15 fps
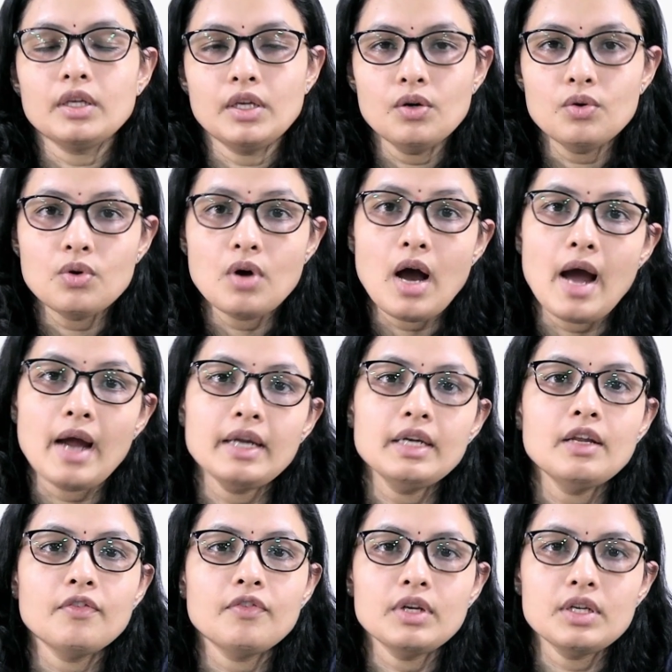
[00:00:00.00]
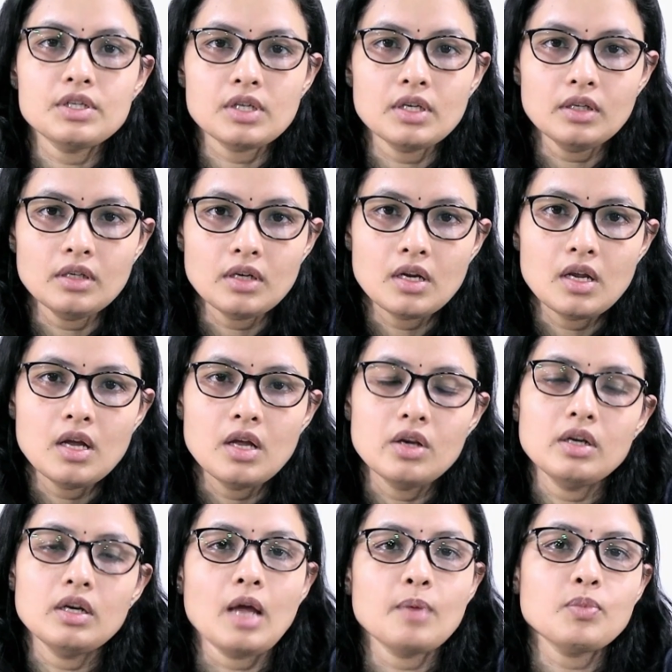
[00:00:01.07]
give high definition
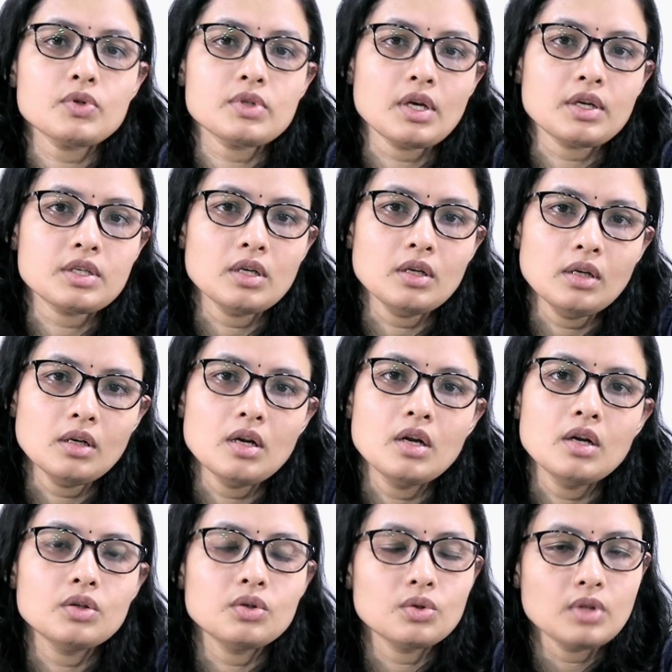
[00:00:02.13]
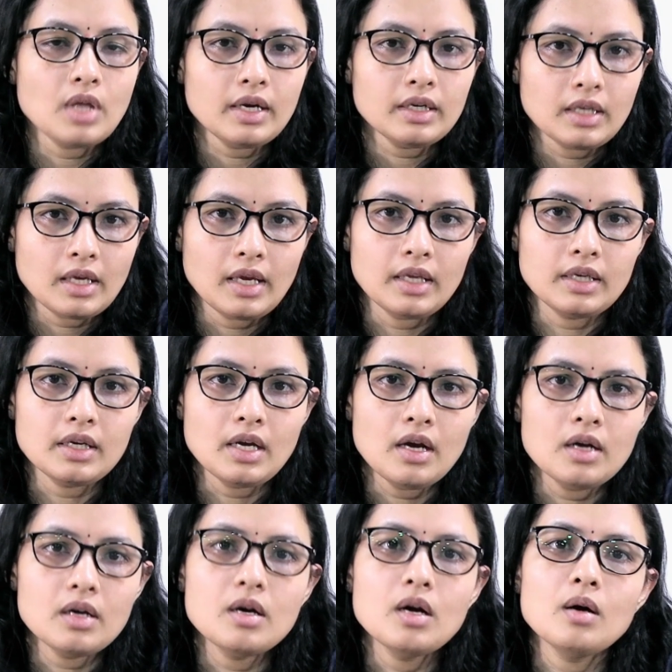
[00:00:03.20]
liposuction to that area
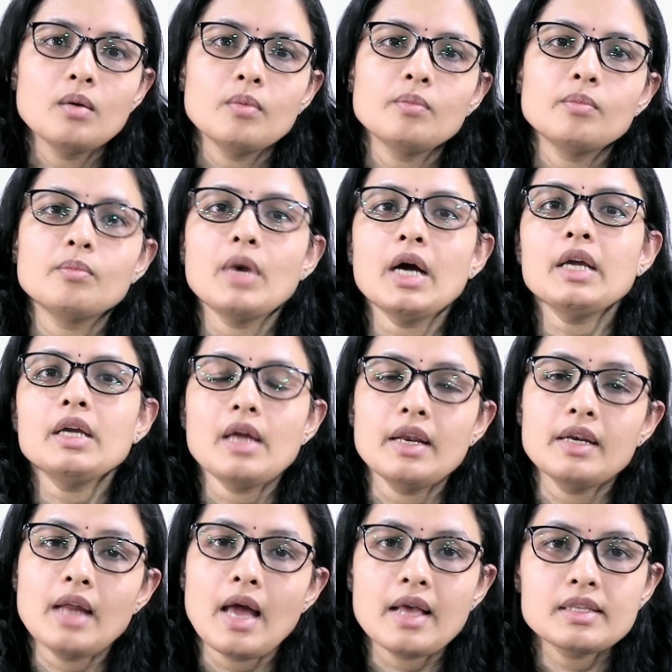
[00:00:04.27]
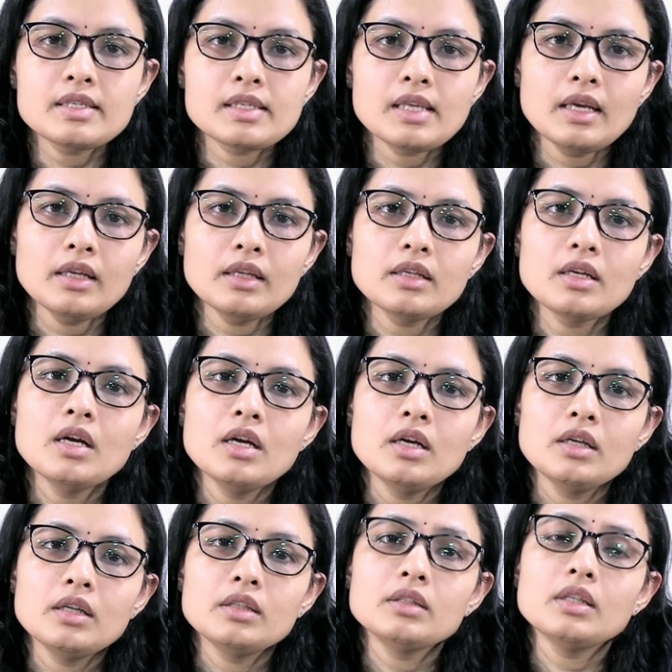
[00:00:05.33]
by enhancing
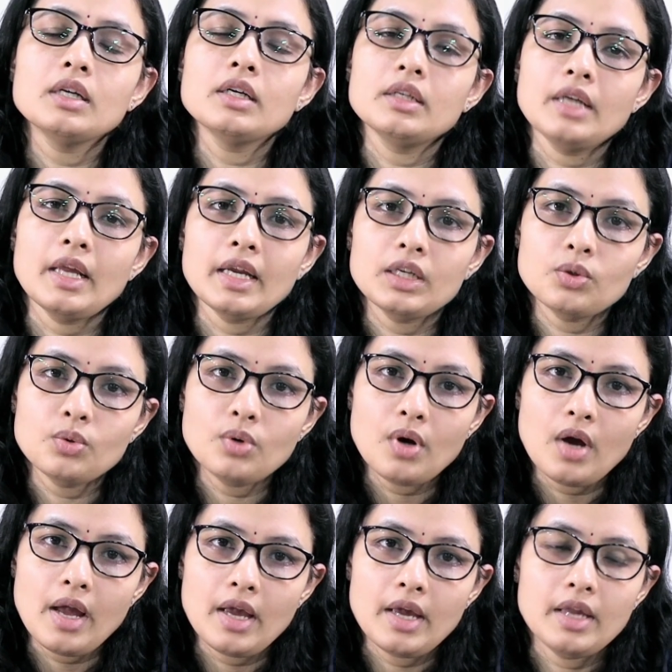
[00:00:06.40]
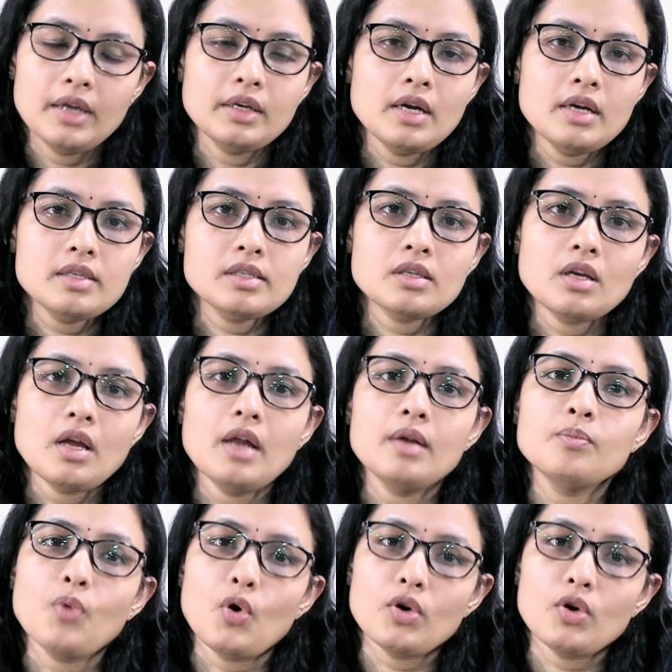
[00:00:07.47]
the negative areas and